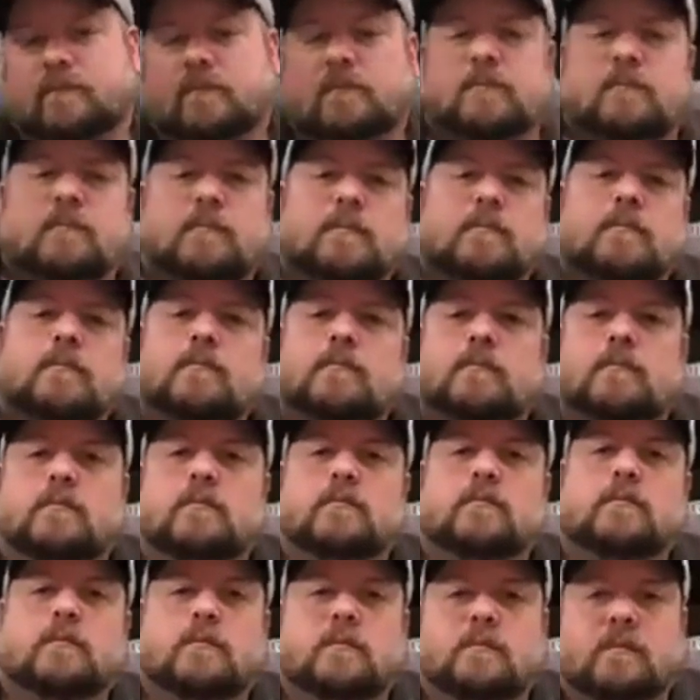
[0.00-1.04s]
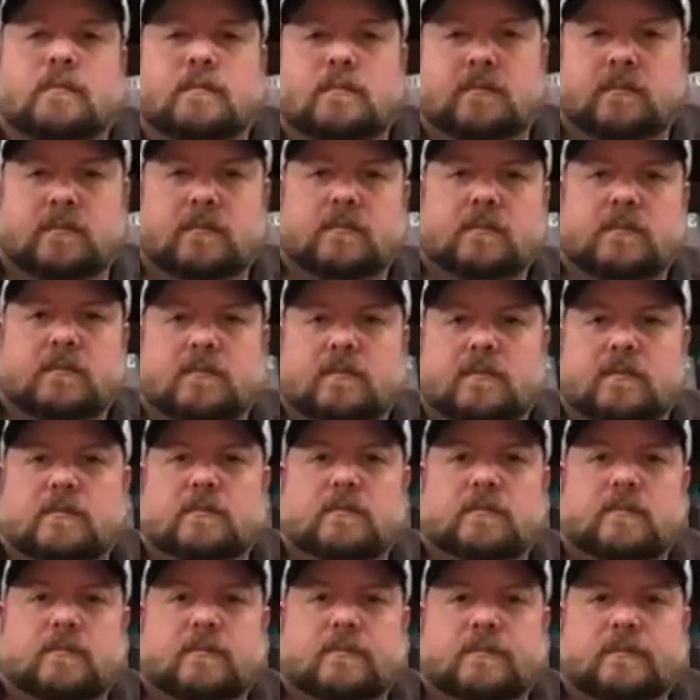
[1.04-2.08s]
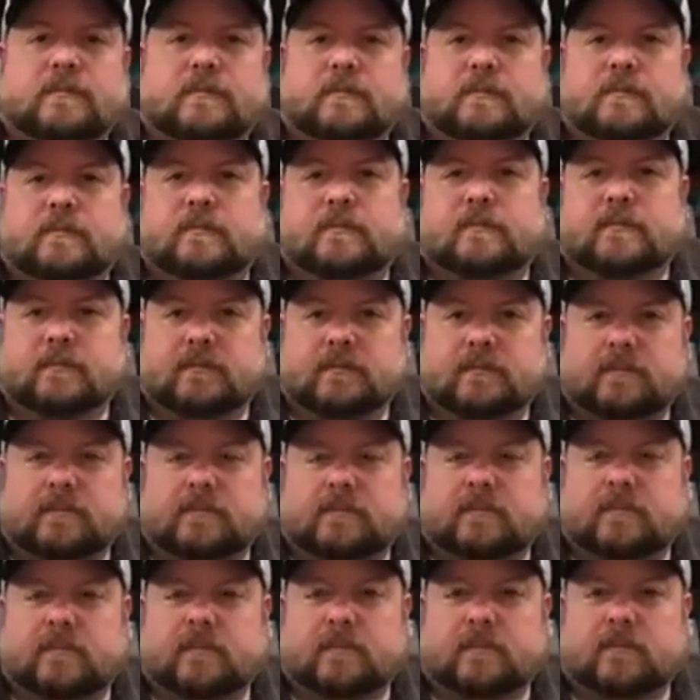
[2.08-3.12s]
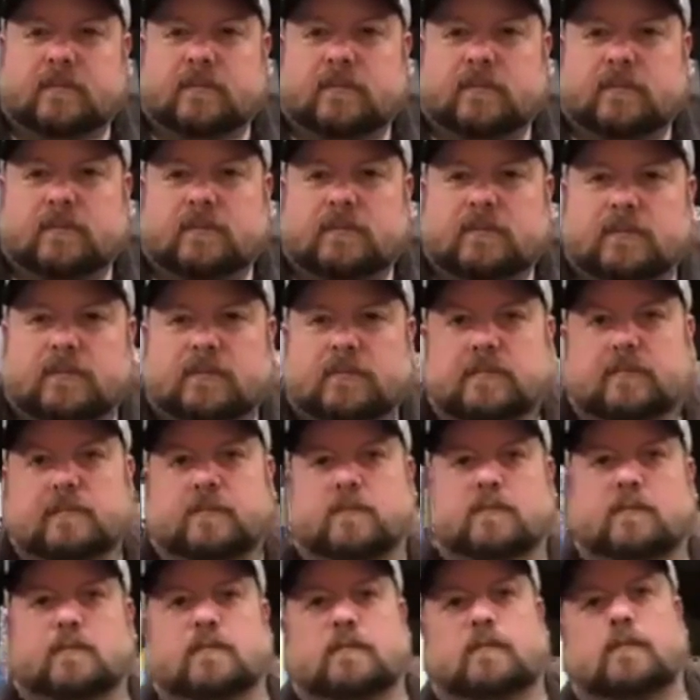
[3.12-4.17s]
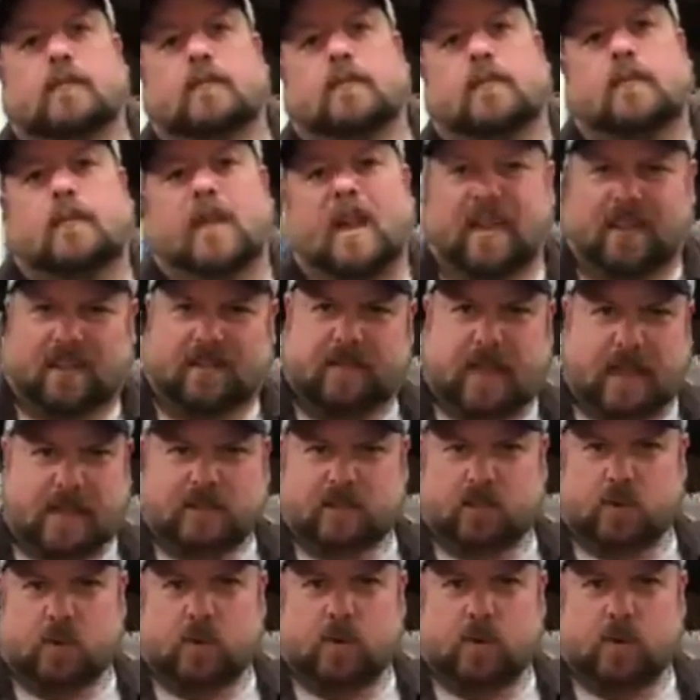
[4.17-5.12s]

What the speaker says: This person isn't speaking.